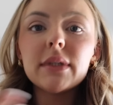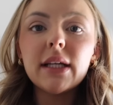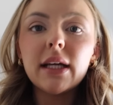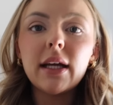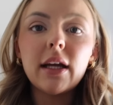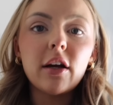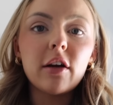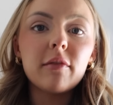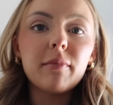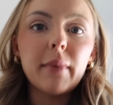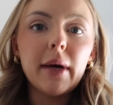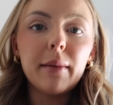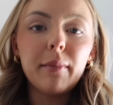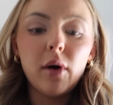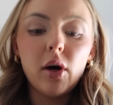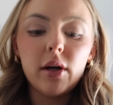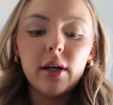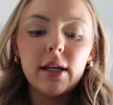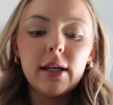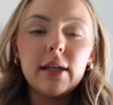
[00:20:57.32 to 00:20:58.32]
take care of my
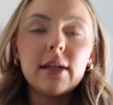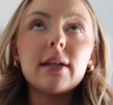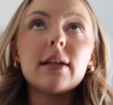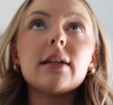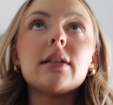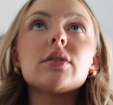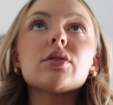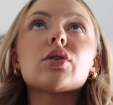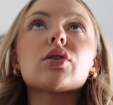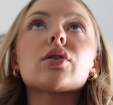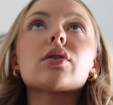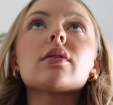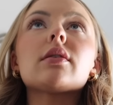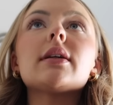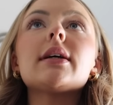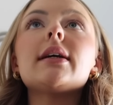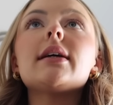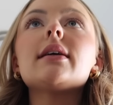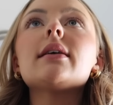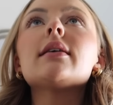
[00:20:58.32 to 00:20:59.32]
body
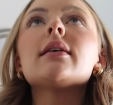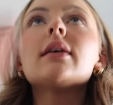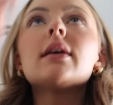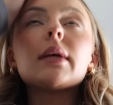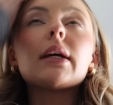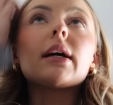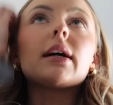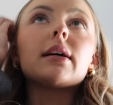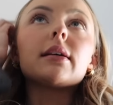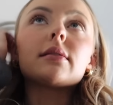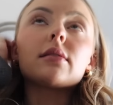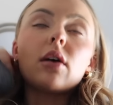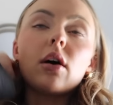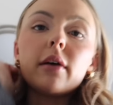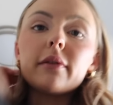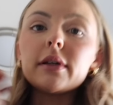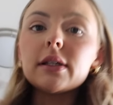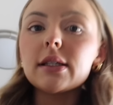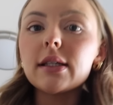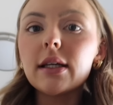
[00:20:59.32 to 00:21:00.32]
internally because
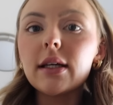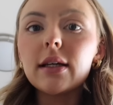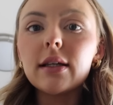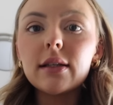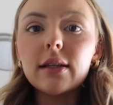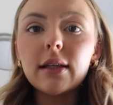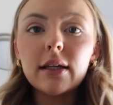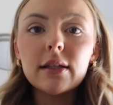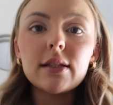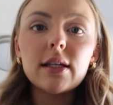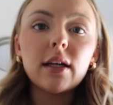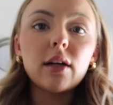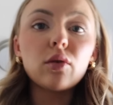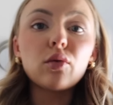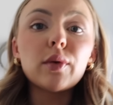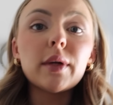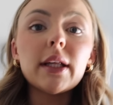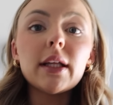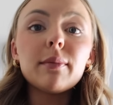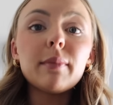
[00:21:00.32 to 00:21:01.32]
obviously that's like a
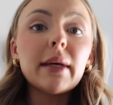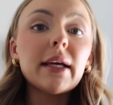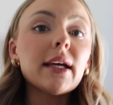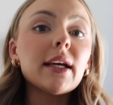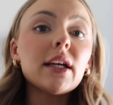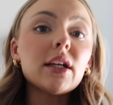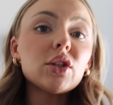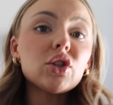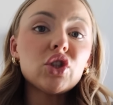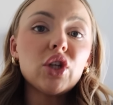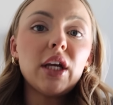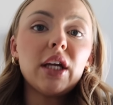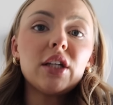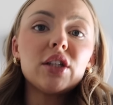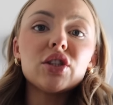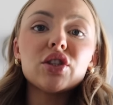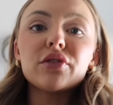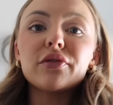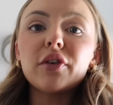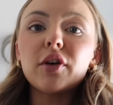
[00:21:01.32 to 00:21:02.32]
really big
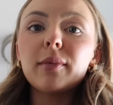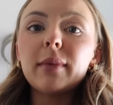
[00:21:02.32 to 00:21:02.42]
change for